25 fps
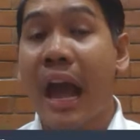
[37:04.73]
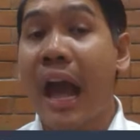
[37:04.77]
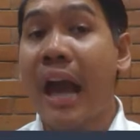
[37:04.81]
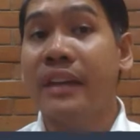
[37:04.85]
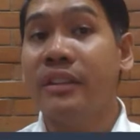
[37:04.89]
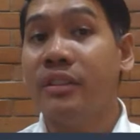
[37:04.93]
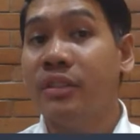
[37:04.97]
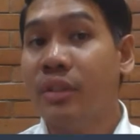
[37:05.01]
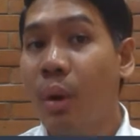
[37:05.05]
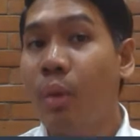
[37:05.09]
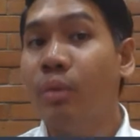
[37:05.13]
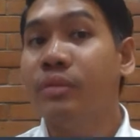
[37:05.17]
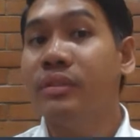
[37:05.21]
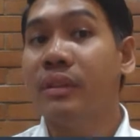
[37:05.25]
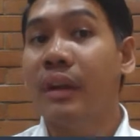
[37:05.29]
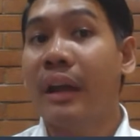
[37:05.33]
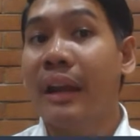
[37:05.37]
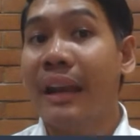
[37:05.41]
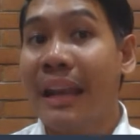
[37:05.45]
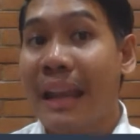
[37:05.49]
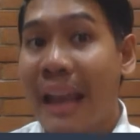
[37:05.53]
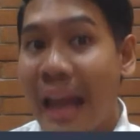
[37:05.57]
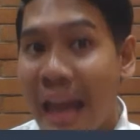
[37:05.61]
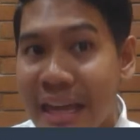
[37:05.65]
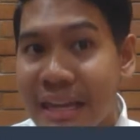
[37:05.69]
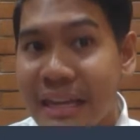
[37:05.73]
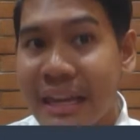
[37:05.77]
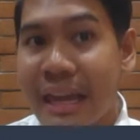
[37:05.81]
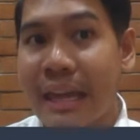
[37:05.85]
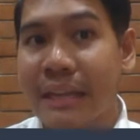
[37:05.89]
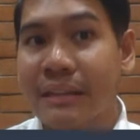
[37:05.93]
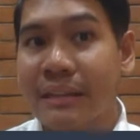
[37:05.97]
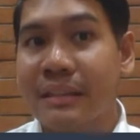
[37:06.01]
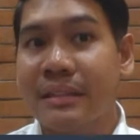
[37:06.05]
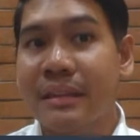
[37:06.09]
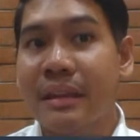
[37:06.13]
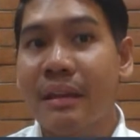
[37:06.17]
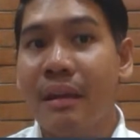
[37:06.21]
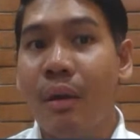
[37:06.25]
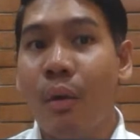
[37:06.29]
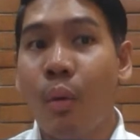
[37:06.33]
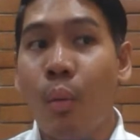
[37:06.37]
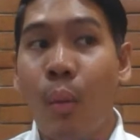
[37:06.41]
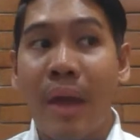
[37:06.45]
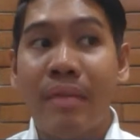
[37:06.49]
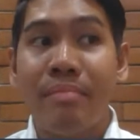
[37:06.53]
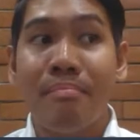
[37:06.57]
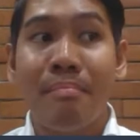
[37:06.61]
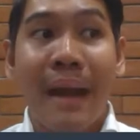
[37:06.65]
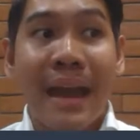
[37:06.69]
I don't like it
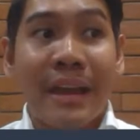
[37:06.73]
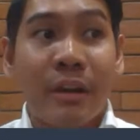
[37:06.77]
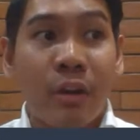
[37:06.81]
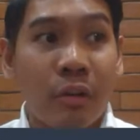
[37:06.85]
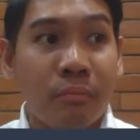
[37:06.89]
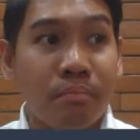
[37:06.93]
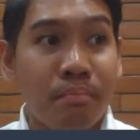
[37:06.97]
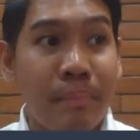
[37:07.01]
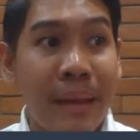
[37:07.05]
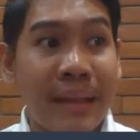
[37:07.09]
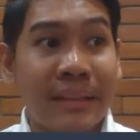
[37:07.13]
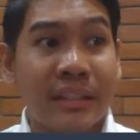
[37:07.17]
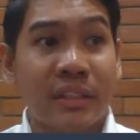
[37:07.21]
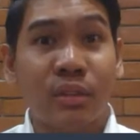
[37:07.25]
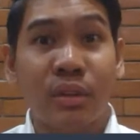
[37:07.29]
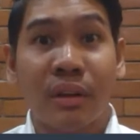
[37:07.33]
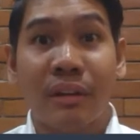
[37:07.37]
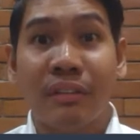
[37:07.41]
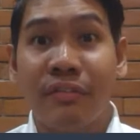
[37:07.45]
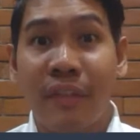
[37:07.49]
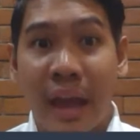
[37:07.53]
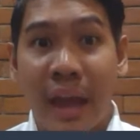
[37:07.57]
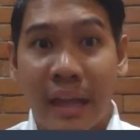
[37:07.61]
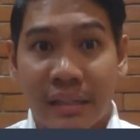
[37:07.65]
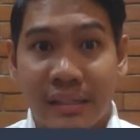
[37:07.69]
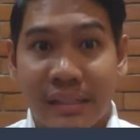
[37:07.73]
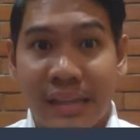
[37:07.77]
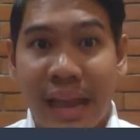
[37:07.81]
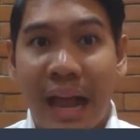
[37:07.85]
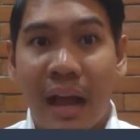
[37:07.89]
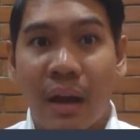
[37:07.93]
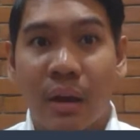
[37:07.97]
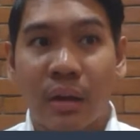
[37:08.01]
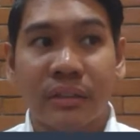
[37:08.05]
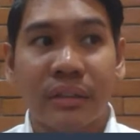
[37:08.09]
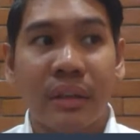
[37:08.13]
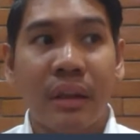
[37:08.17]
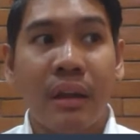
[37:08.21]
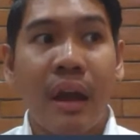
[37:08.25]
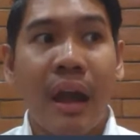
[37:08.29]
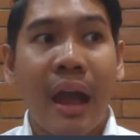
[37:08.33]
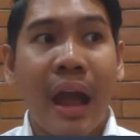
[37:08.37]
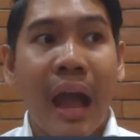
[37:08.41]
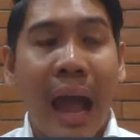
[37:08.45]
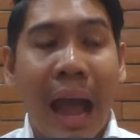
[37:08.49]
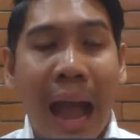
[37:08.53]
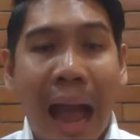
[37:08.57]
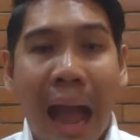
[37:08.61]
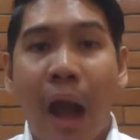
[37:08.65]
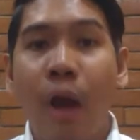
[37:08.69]
when my competitor finds out
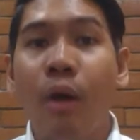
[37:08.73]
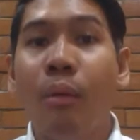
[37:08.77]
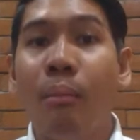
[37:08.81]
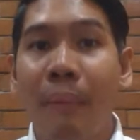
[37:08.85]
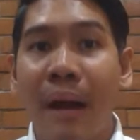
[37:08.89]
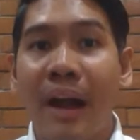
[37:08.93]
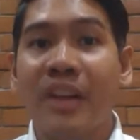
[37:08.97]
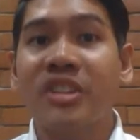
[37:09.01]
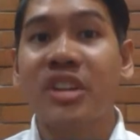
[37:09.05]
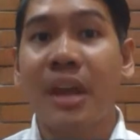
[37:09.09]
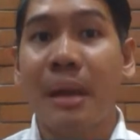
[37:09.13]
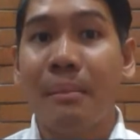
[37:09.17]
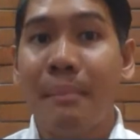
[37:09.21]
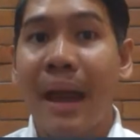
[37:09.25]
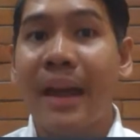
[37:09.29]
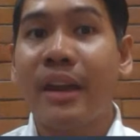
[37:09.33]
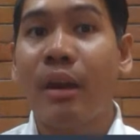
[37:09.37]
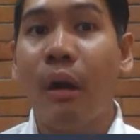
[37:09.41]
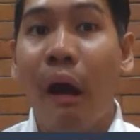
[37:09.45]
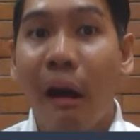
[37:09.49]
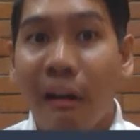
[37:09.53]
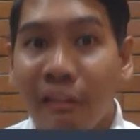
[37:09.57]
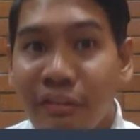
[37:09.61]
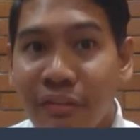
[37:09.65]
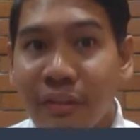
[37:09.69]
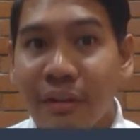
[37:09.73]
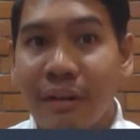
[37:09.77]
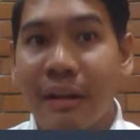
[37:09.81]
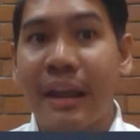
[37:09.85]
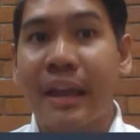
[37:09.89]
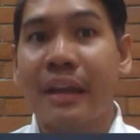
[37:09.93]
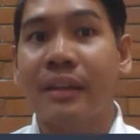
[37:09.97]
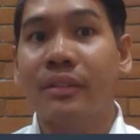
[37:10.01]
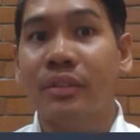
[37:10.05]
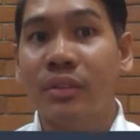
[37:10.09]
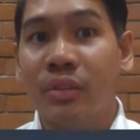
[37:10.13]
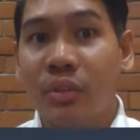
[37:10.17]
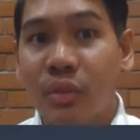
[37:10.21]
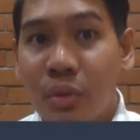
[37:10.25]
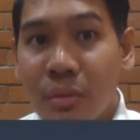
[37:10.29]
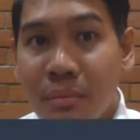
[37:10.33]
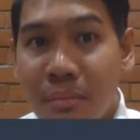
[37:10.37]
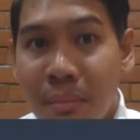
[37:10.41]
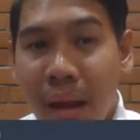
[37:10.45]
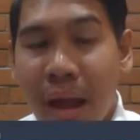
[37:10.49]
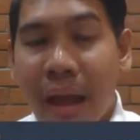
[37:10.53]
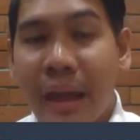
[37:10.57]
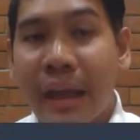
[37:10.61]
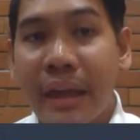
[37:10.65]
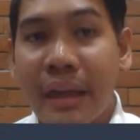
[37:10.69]
how much am I offering to
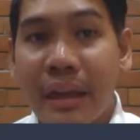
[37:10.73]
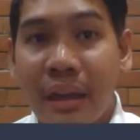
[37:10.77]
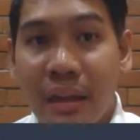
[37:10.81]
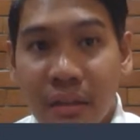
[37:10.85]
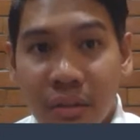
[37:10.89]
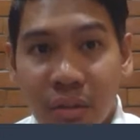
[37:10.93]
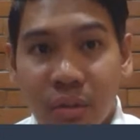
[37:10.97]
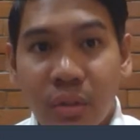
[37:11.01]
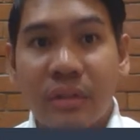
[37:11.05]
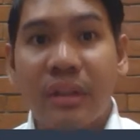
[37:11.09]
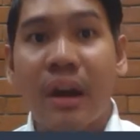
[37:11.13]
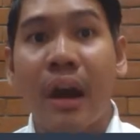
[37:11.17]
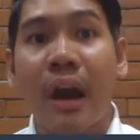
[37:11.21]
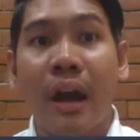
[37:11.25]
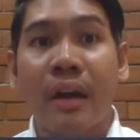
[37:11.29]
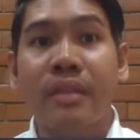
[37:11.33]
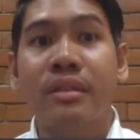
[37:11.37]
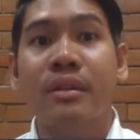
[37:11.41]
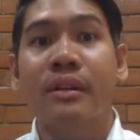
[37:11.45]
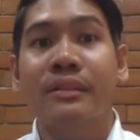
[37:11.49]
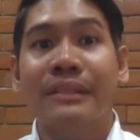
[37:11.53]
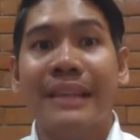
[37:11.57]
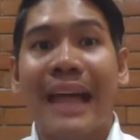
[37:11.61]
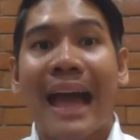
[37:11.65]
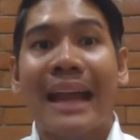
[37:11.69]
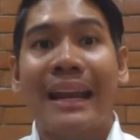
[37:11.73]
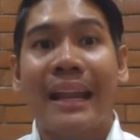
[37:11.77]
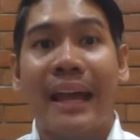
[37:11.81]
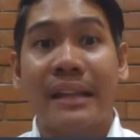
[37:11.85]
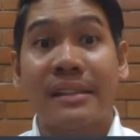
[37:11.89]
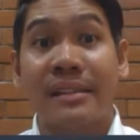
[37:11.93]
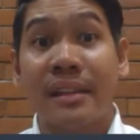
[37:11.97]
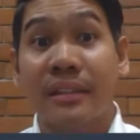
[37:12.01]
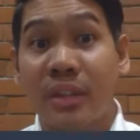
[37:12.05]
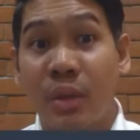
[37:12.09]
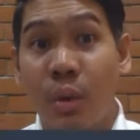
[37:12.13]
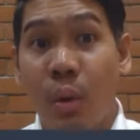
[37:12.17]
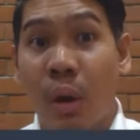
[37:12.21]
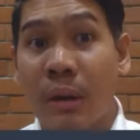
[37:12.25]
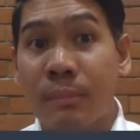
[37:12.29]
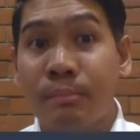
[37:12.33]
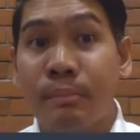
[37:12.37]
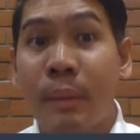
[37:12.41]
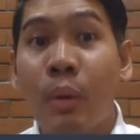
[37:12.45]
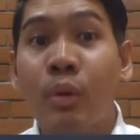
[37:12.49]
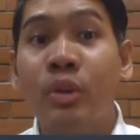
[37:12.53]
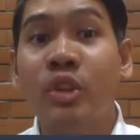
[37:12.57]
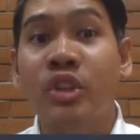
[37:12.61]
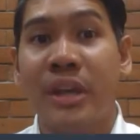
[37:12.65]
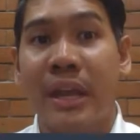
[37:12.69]
my to the other talents that you are
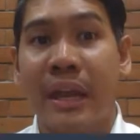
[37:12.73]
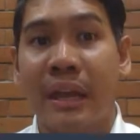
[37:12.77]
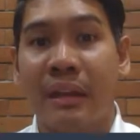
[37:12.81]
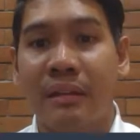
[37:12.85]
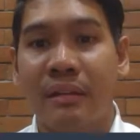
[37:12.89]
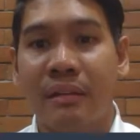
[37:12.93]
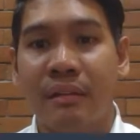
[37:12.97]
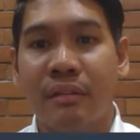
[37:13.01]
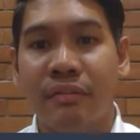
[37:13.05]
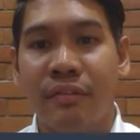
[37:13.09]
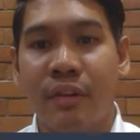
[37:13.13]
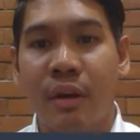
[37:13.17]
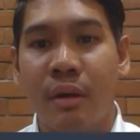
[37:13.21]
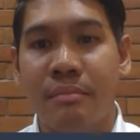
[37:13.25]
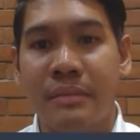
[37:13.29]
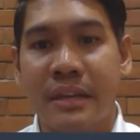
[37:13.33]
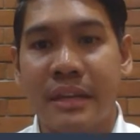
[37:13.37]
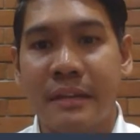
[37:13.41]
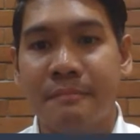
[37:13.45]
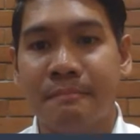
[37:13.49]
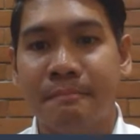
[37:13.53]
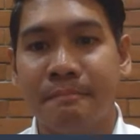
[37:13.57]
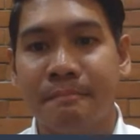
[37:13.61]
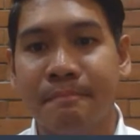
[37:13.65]
poaching from me.